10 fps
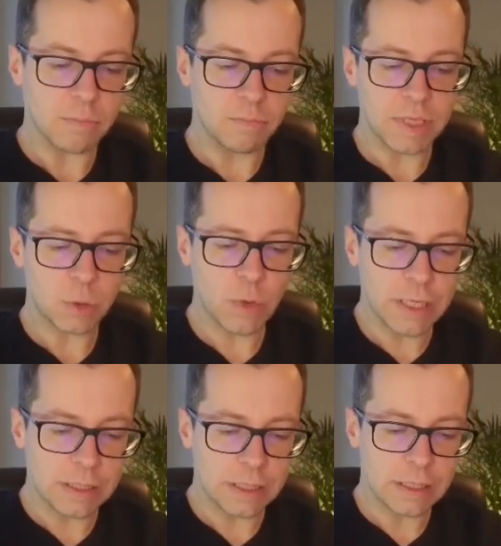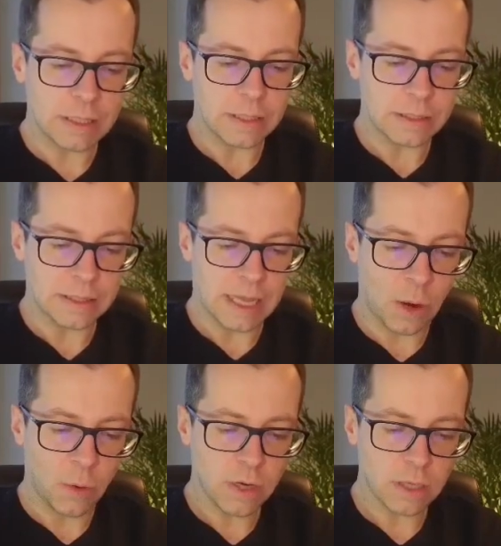between
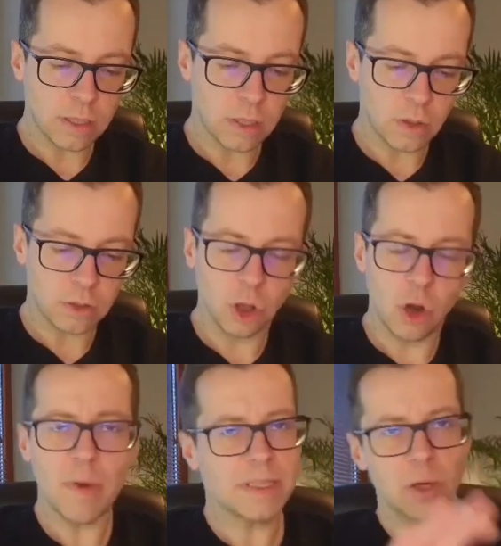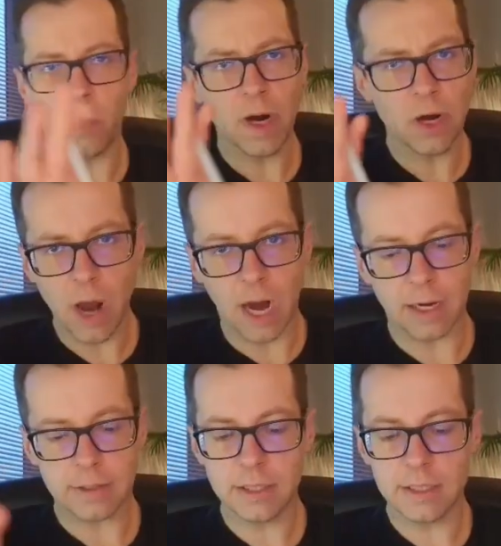now, no matter where you
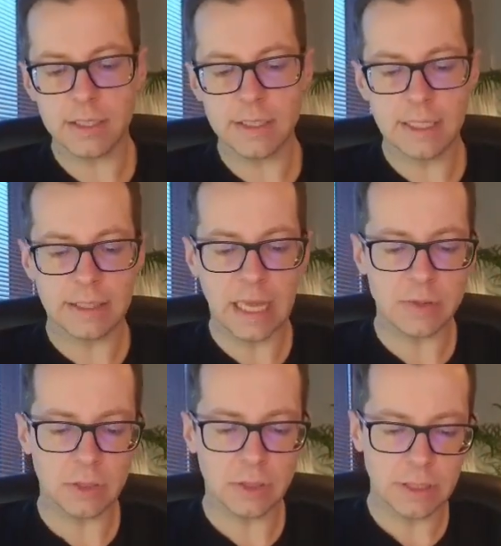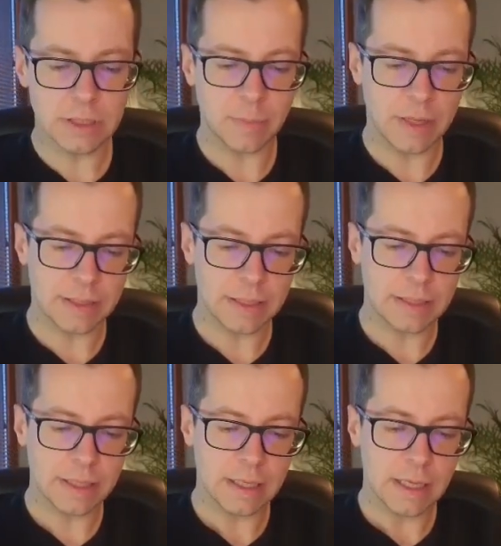are. This is the time zone
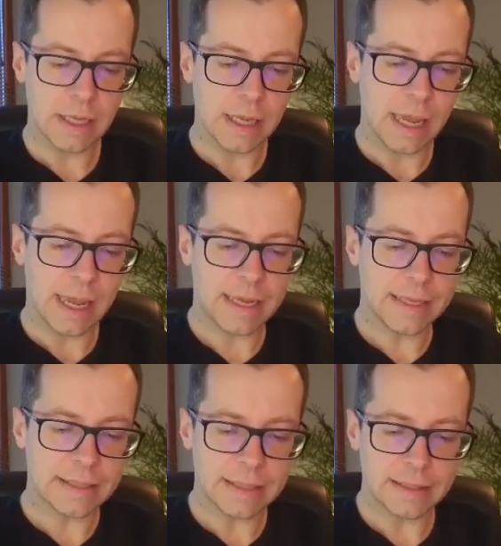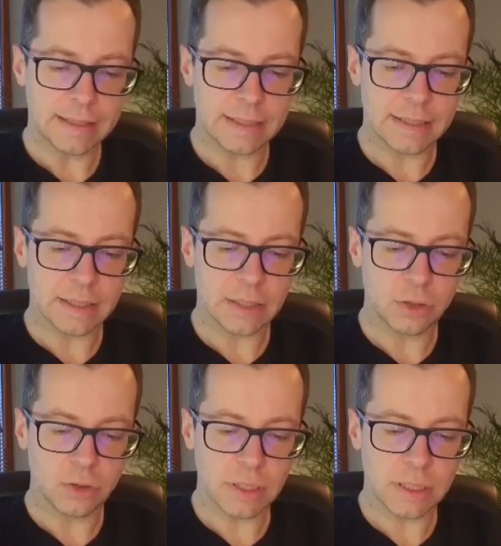independent and this
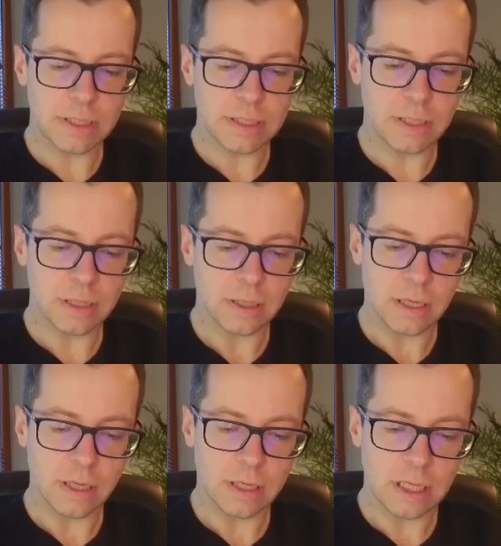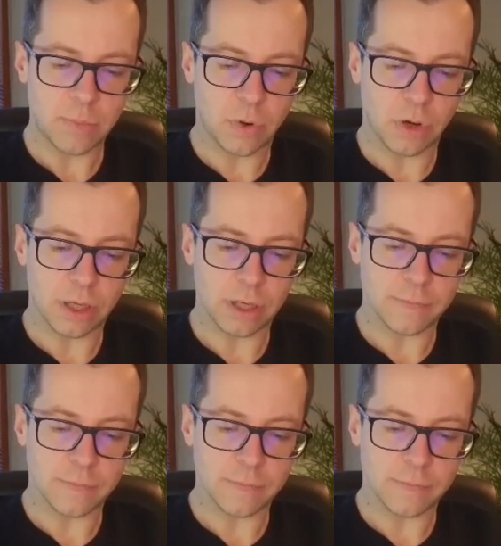Unix epoch.